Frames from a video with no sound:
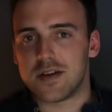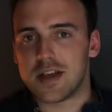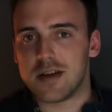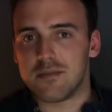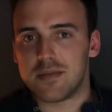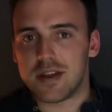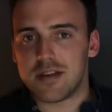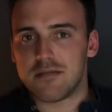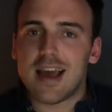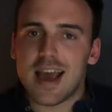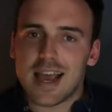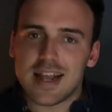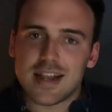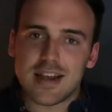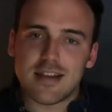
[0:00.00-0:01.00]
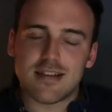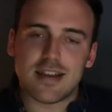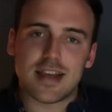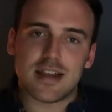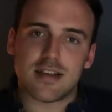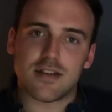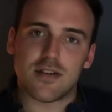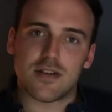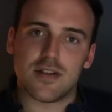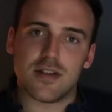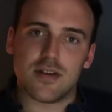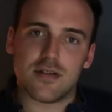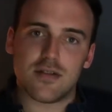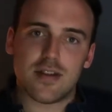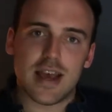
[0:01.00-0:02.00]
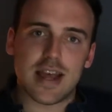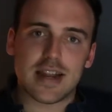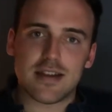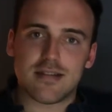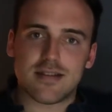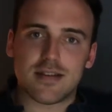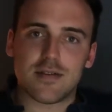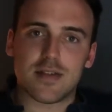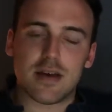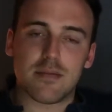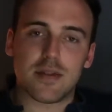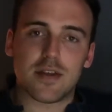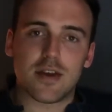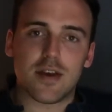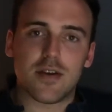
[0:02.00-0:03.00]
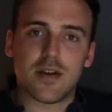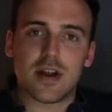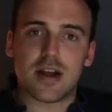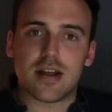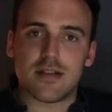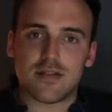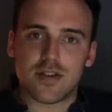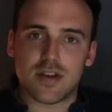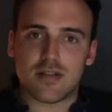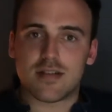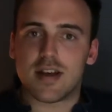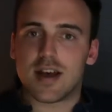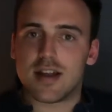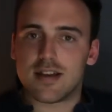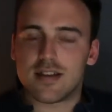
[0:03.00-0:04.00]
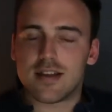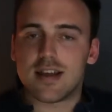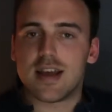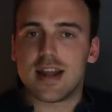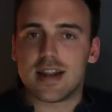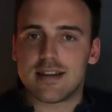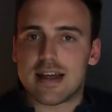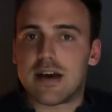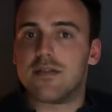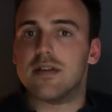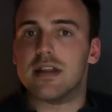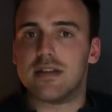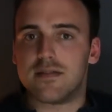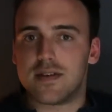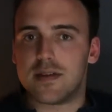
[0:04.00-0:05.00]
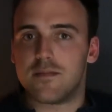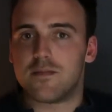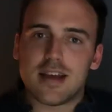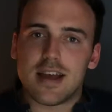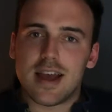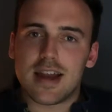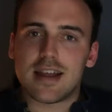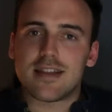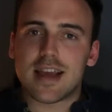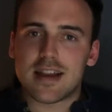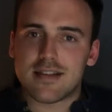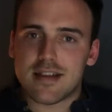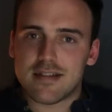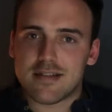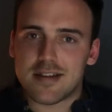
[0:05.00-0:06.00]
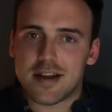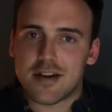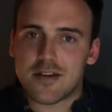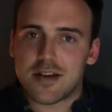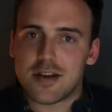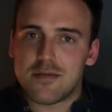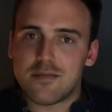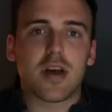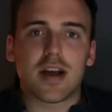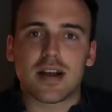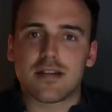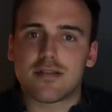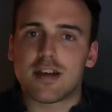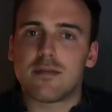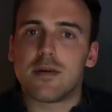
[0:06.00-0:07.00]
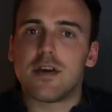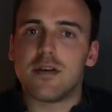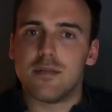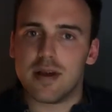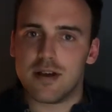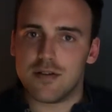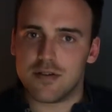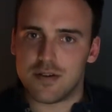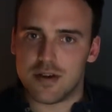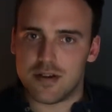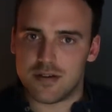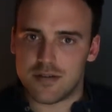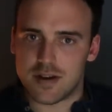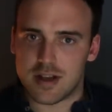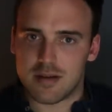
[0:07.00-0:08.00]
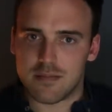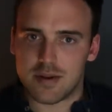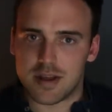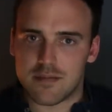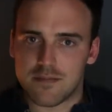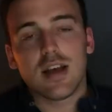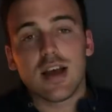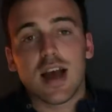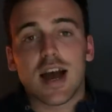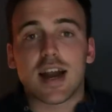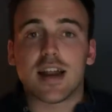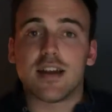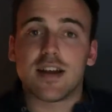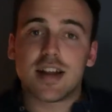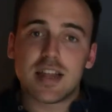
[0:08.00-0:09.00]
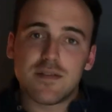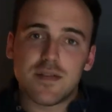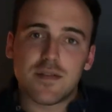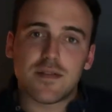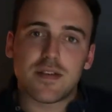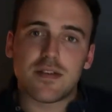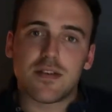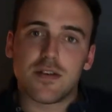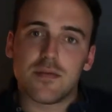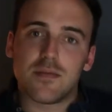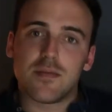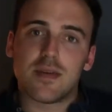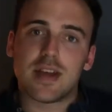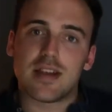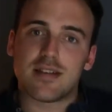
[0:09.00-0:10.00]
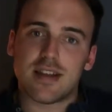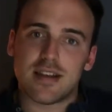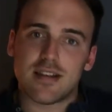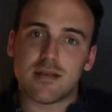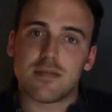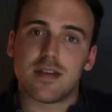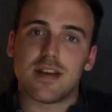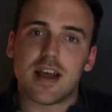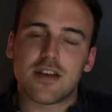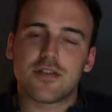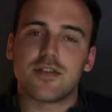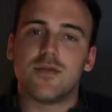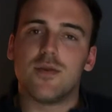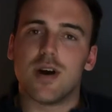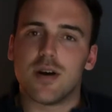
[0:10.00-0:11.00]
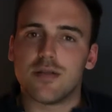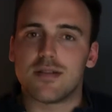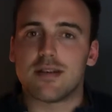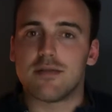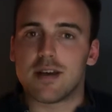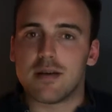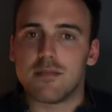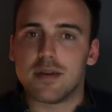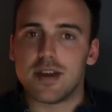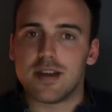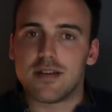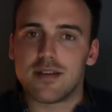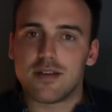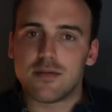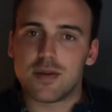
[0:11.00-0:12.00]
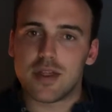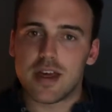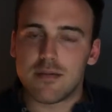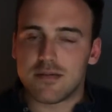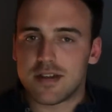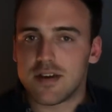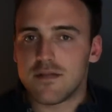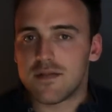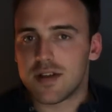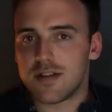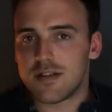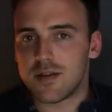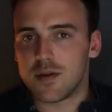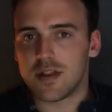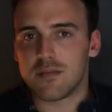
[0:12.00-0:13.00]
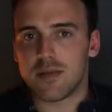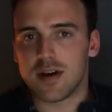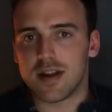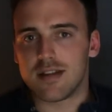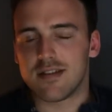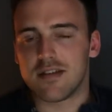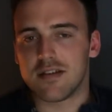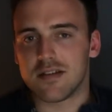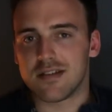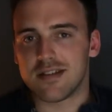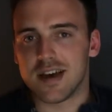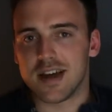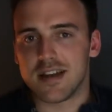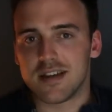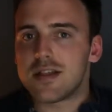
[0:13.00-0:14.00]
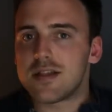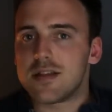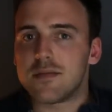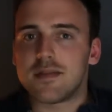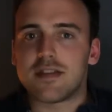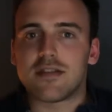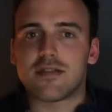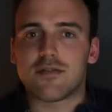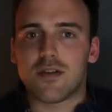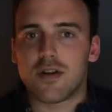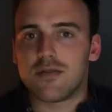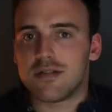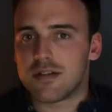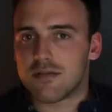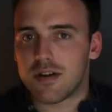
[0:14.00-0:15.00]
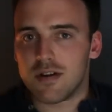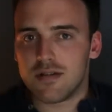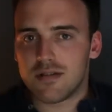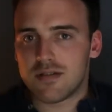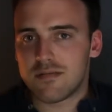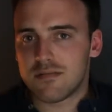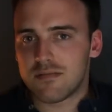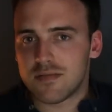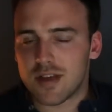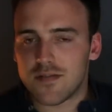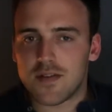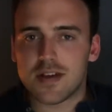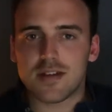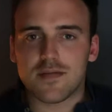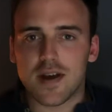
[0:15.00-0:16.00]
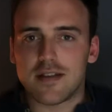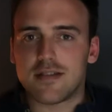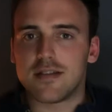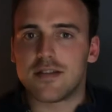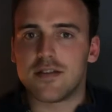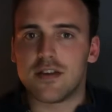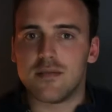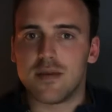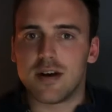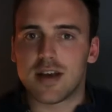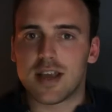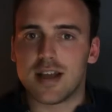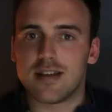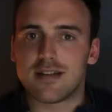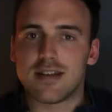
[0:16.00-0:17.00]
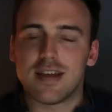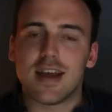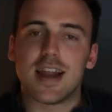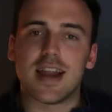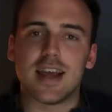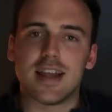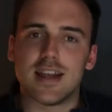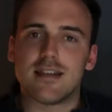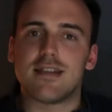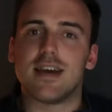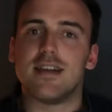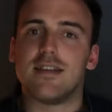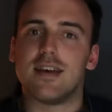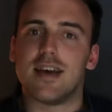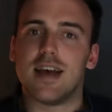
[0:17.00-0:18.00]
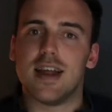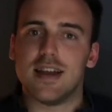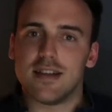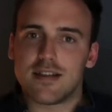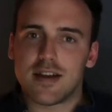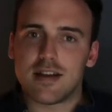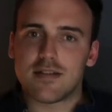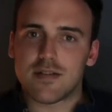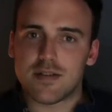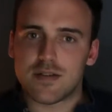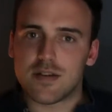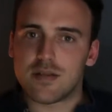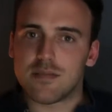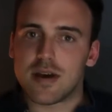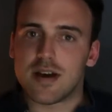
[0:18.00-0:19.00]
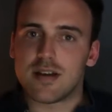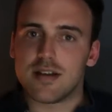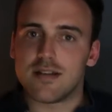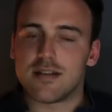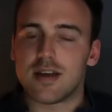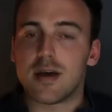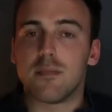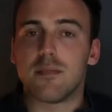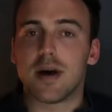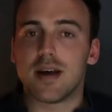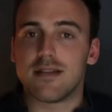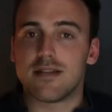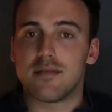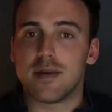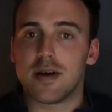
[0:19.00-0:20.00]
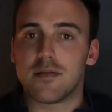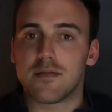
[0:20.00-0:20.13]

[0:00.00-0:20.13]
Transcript: company. 8 years later on though, Eddie's still there, but the owner has just died, and he's out on his feet. Eddie takes that scenario, I'm going to start my own mail-order hosiery company. And in 1952, he sets up the National Wholesale Company, with himself and 2 other partners alongside. The business grows and grows, diversifies into new markets, and 8 years later, Eddie turns around to his partners and buys them out.